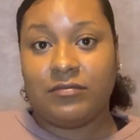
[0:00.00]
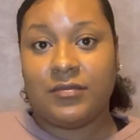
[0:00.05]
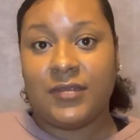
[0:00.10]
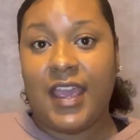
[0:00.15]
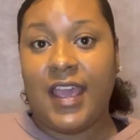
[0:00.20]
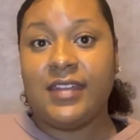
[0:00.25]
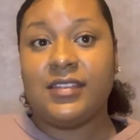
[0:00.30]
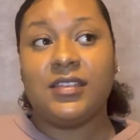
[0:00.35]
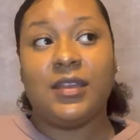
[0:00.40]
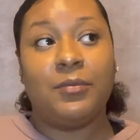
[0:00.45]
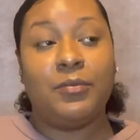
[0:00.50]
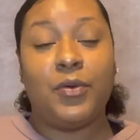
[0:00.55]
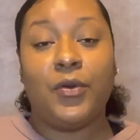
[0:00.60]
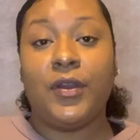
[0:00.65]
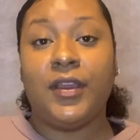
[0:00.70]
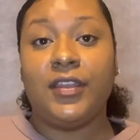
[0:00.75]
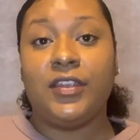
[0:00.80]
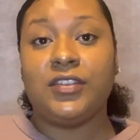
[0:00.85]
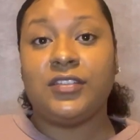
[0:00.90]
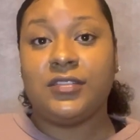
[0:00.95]
At some
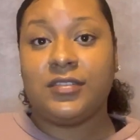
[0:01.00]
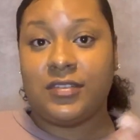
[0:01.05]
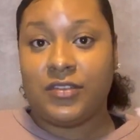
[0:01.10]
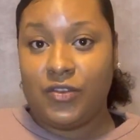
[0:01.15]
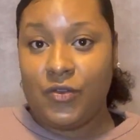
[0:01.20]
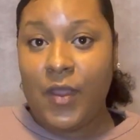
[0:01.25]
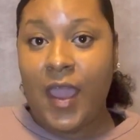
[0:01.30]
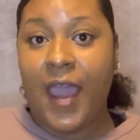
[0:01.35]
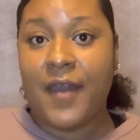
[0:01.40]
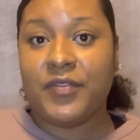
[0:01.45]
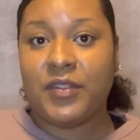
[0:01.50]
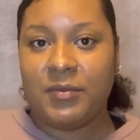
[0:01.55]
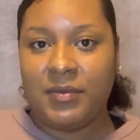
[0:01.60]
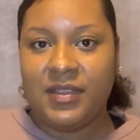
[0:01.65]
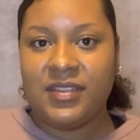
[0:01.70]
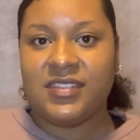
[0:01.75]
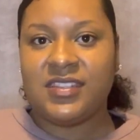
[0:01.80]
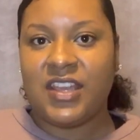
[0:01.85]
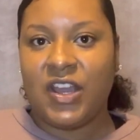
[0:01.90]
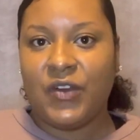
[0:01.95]
point, you have to be
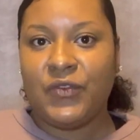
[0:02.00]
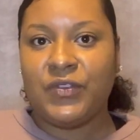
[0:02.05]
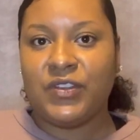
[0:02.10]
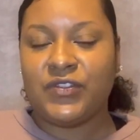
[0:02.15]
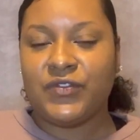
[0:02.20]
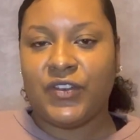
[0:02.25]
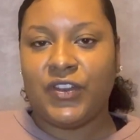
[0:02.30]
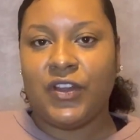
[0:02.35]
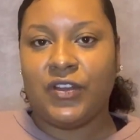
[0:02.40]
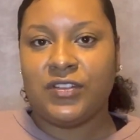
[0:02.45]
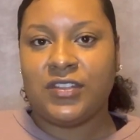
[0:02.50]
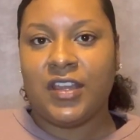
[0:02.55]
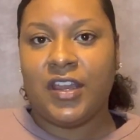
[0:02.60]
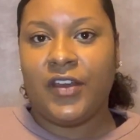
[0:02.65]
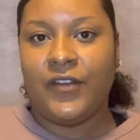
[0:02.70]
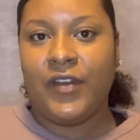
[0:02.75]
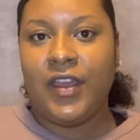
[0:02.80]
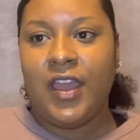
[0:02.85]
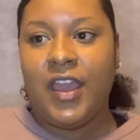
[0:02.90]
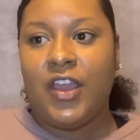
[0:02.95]
selfish for yourself.